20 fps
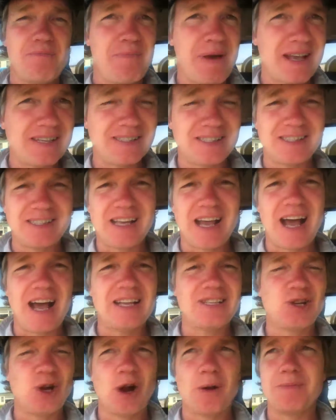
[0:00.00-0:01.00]

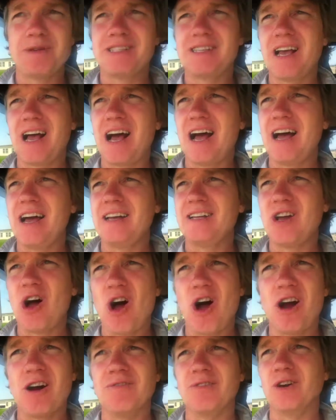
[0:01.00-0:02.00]
pesticides, herbicide,
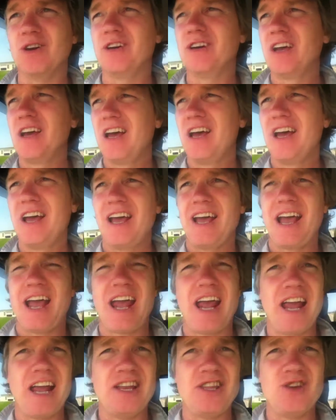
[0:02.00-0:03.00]
Harvard,
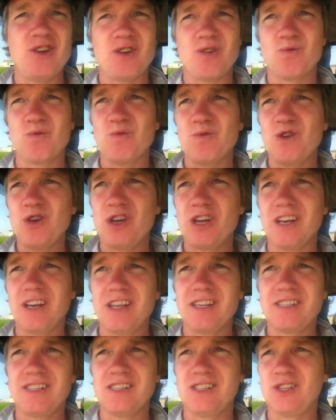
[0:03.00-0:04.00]
and you can
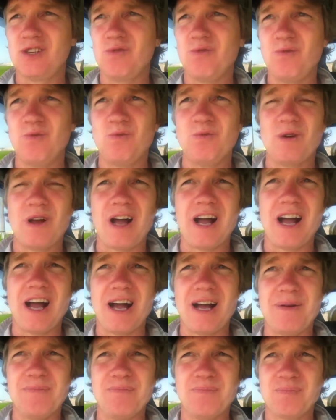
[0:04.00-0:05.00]
listen to
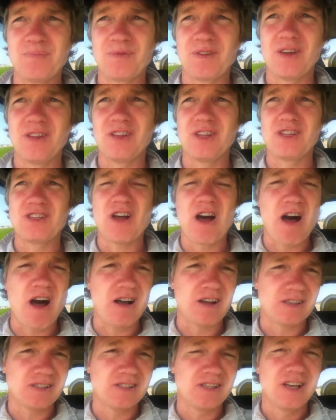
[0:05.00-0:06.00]
the
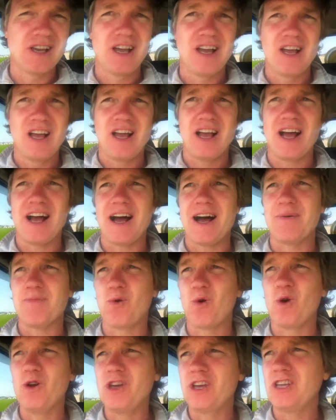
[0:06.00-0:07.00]
talks,
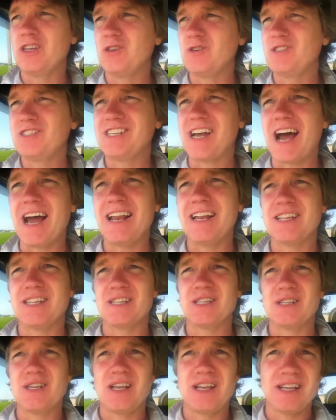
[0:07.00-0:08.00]
or you can do
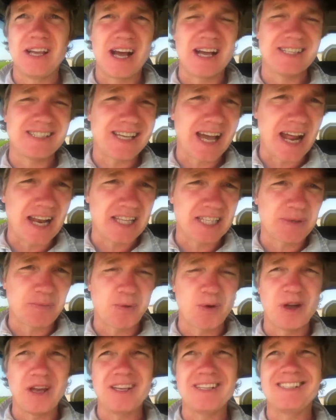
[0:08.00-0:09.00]
Silent
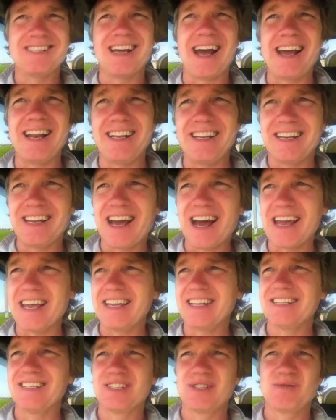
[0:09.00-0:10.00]
Spring, Silent
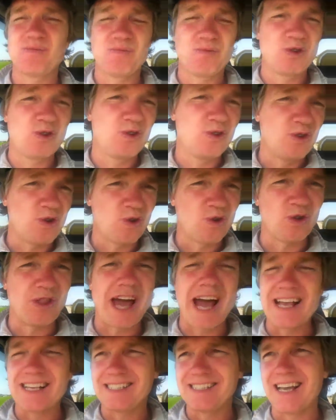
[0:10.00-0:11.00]
Night. Just Google
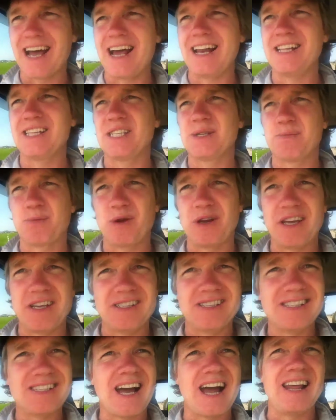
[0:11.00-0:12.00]
that, Silent
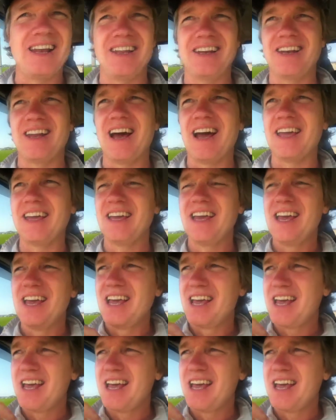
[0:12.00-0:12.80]
Spring, Silent Night.